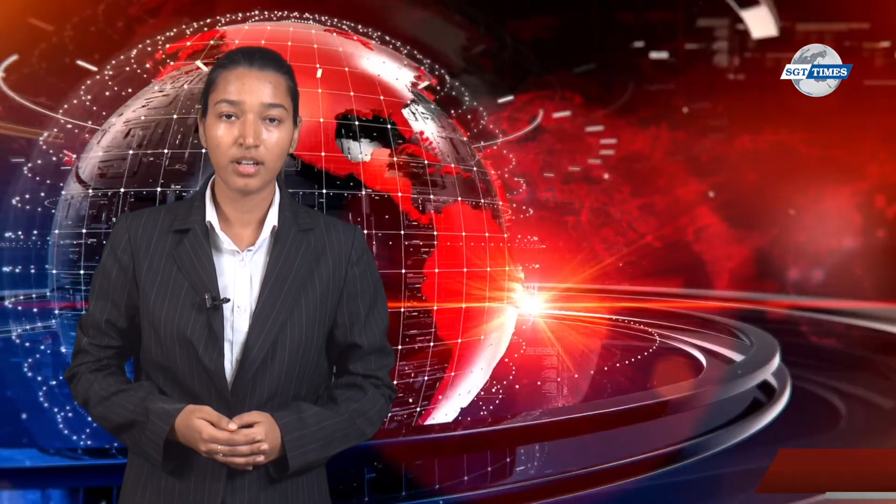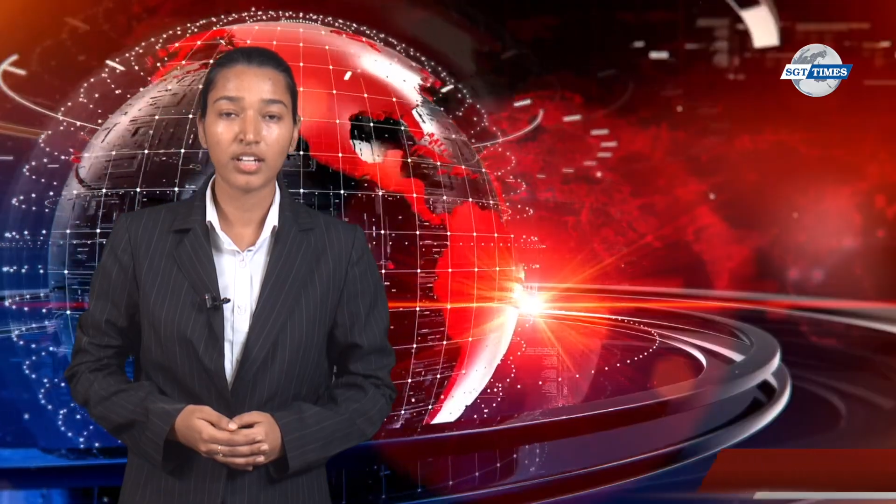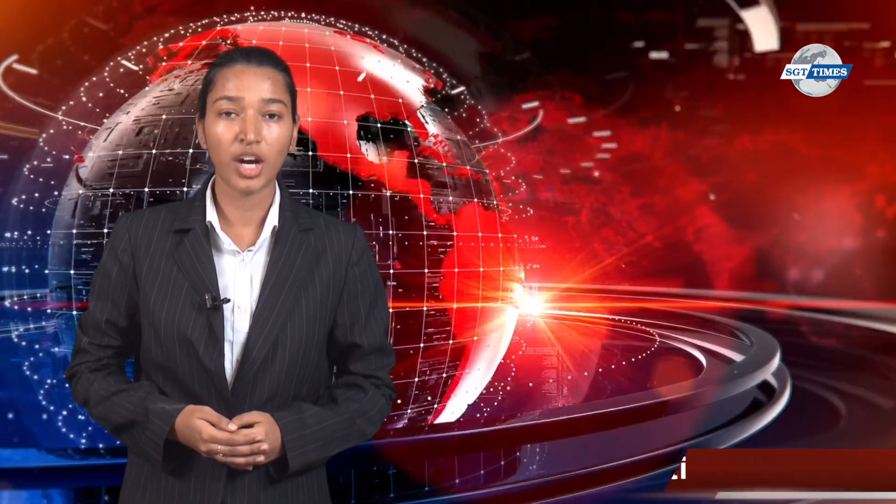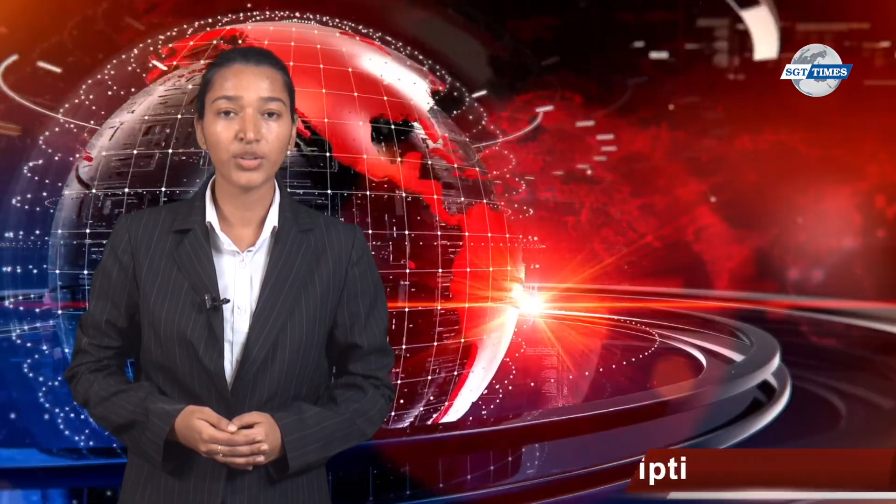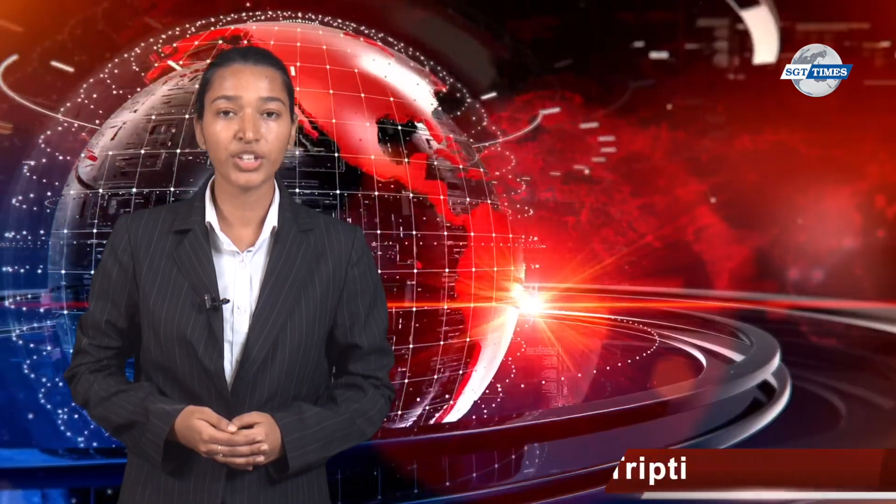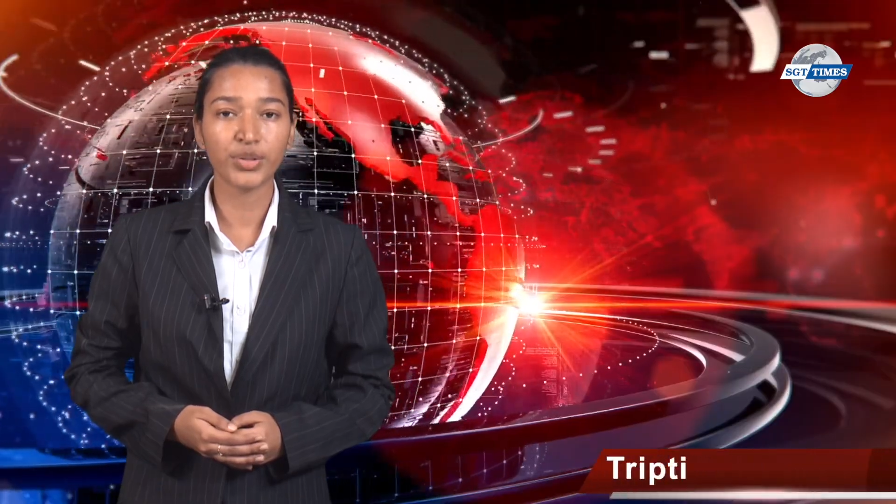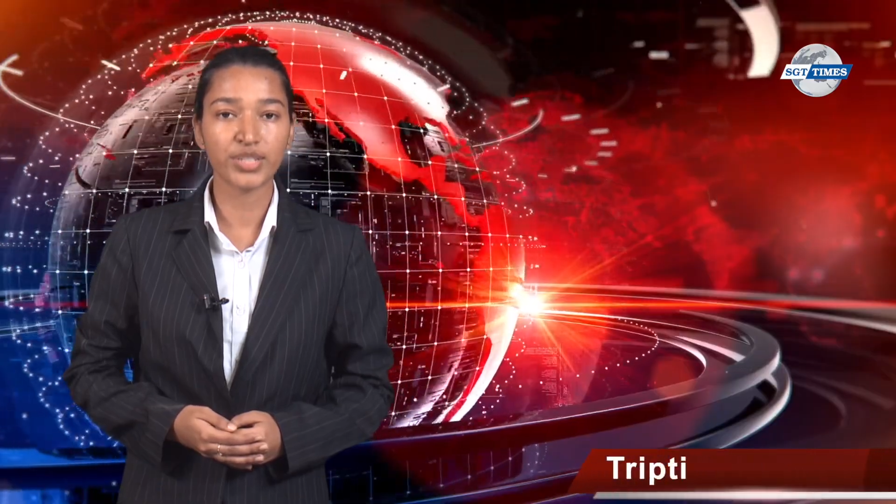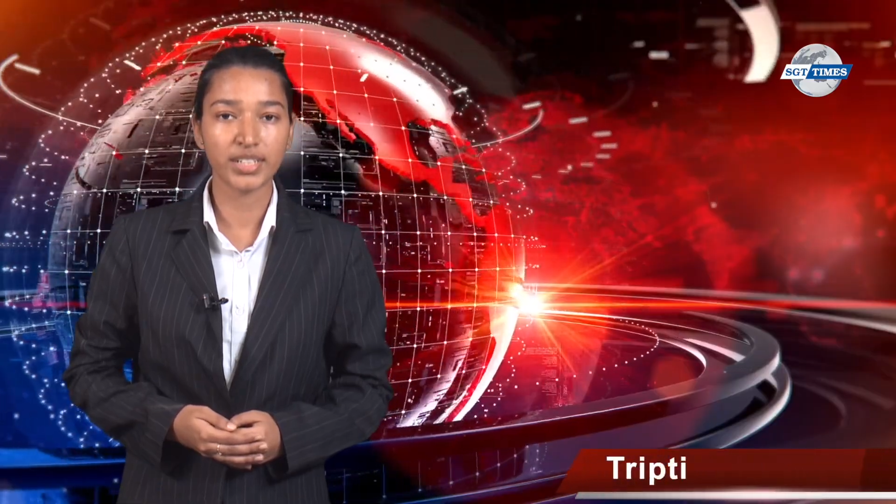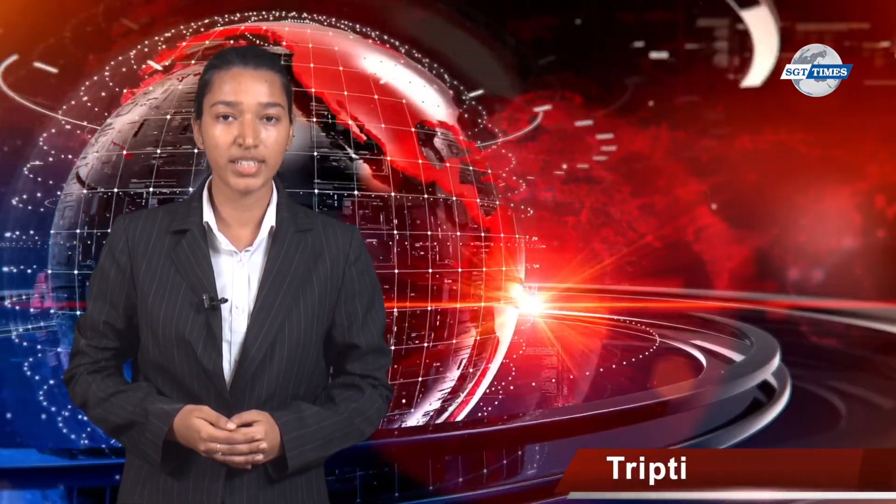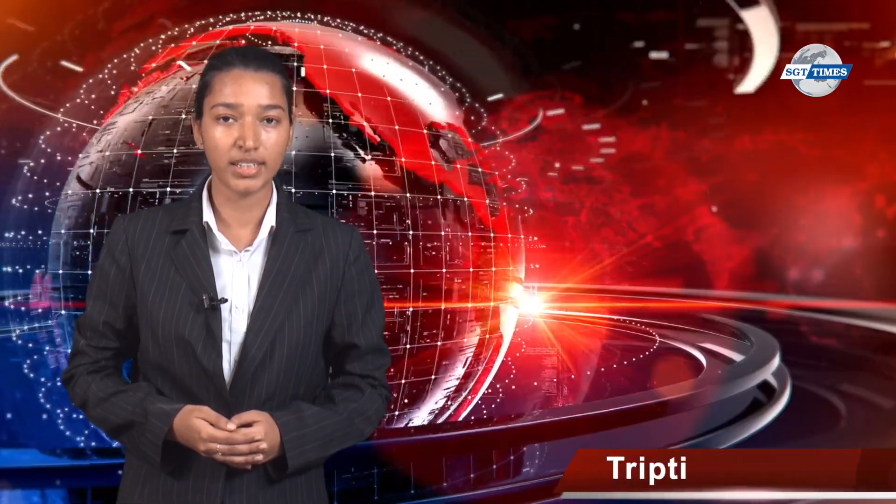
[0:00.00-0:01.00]
Now the news
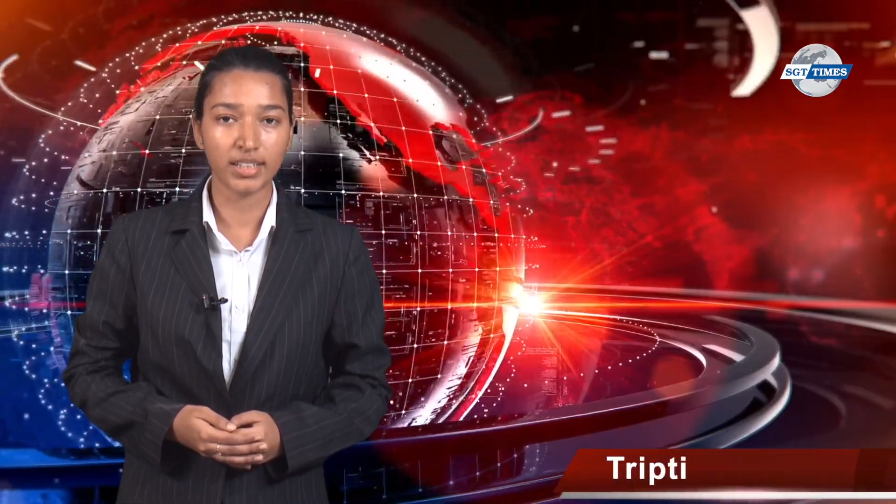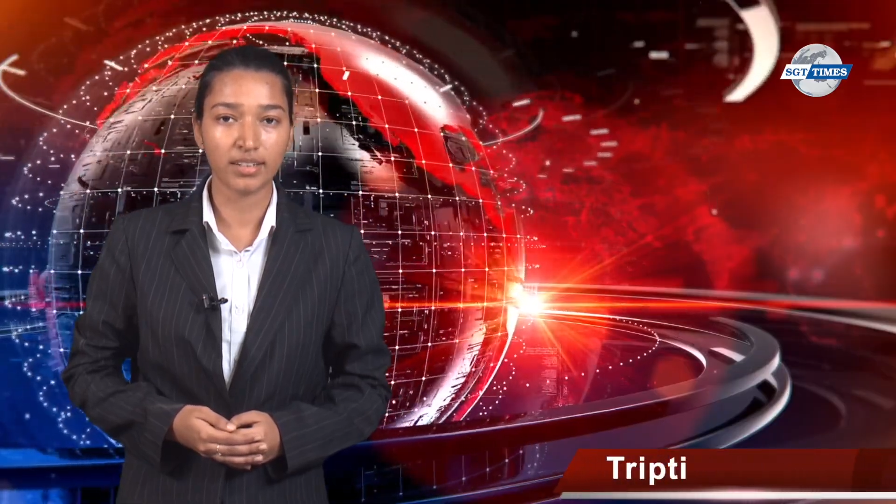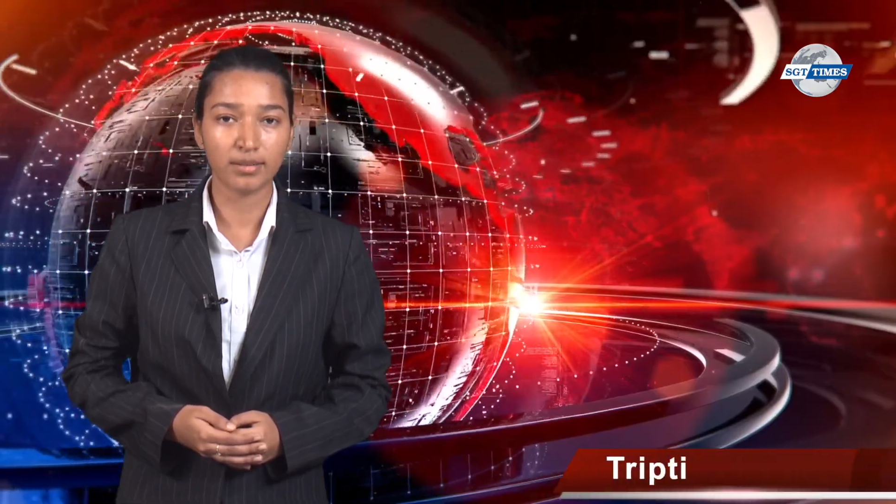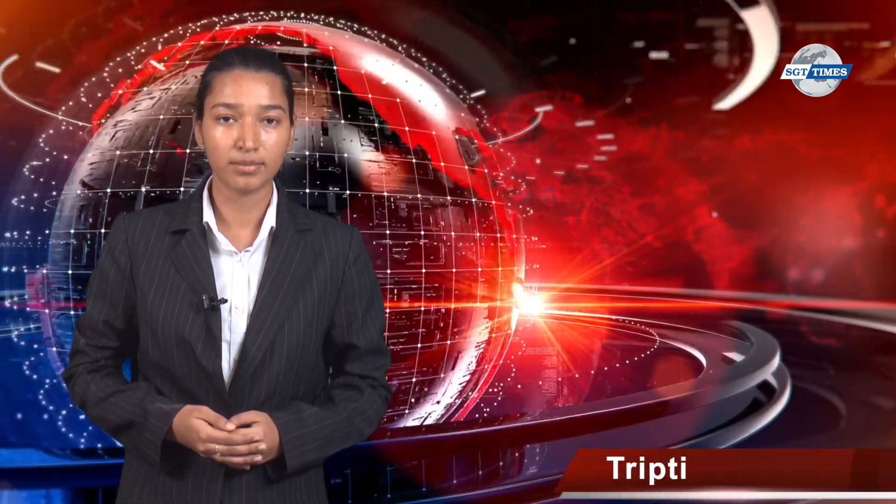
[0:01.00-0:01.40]
in detail.